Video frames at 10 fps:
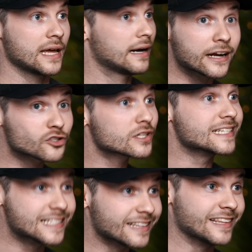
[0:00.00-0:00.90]
And it actually
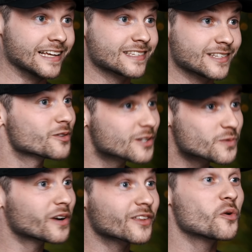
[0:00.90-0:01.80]
did this. And so this is
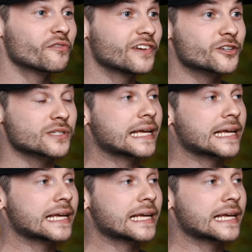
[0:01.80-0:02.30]
one of the cool features.